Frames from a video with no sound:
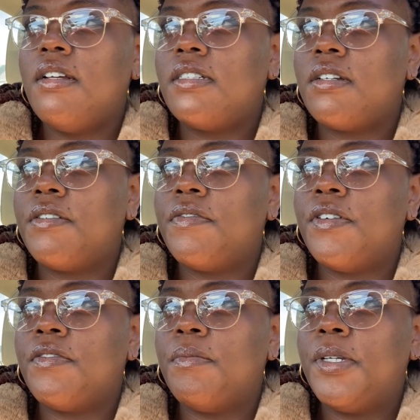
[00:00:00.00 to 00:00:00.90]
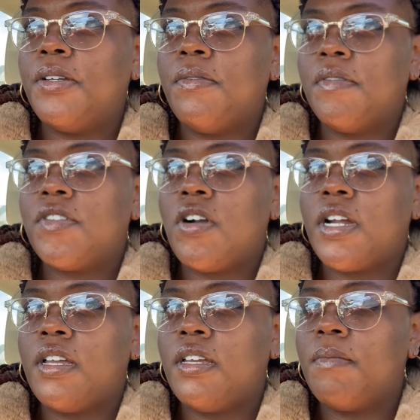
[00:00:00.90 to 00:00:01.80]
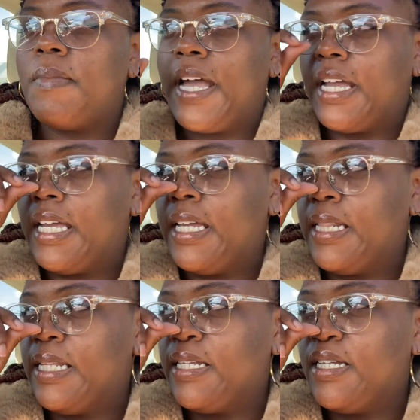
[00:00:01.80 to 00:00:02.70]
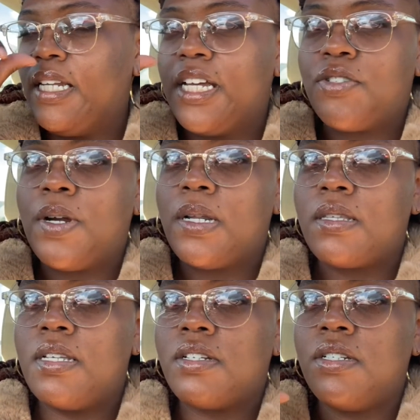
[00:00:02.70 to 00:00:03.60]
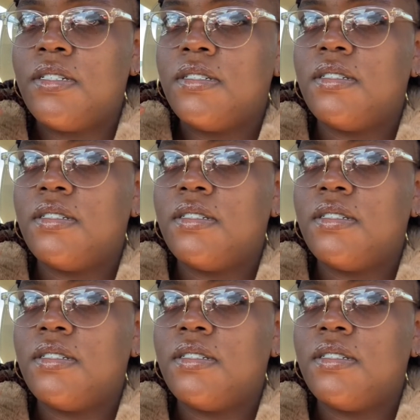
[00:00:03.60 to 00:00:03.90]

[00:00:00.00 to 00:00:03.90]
So if you're familiar with Target, back in the electronics section,